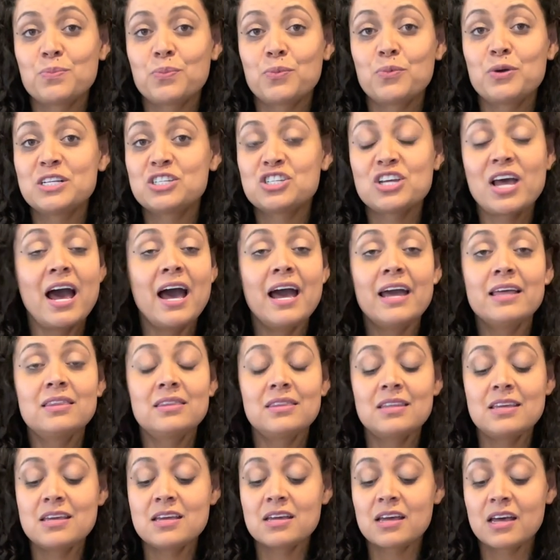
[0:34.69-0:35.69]
which I
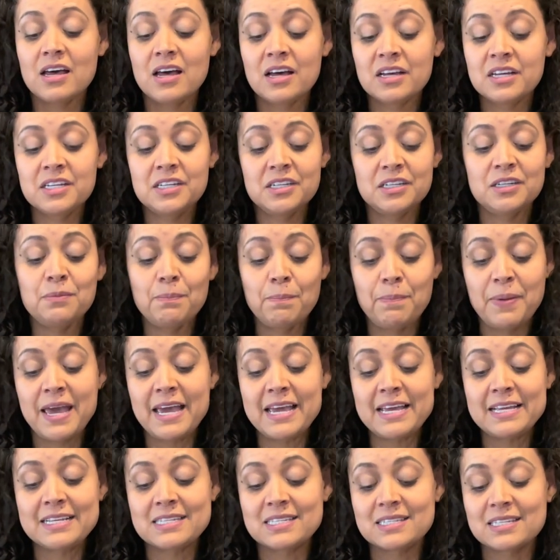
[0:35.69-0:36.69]
think a good
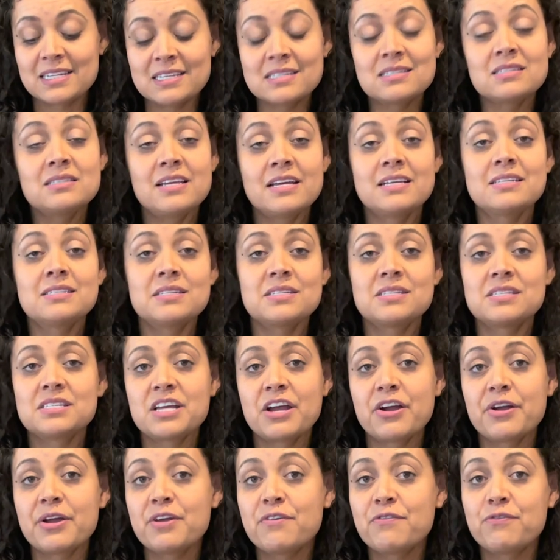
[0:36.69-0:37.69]
base is
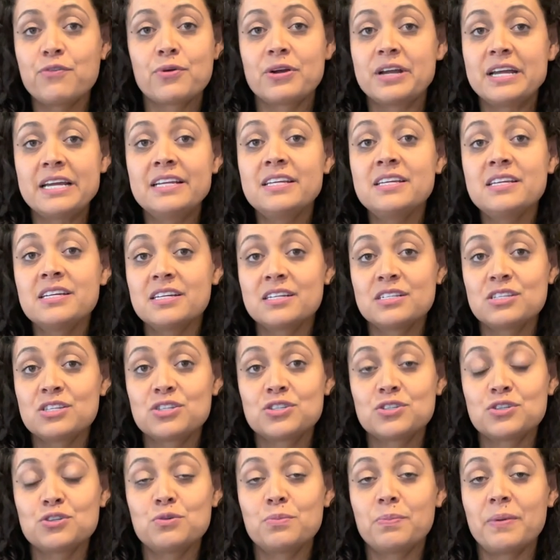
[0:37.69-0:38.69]
necessary for any good
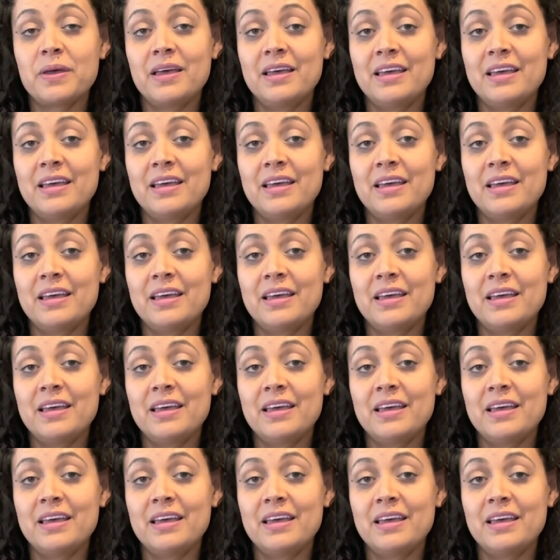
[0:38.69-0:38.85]
soup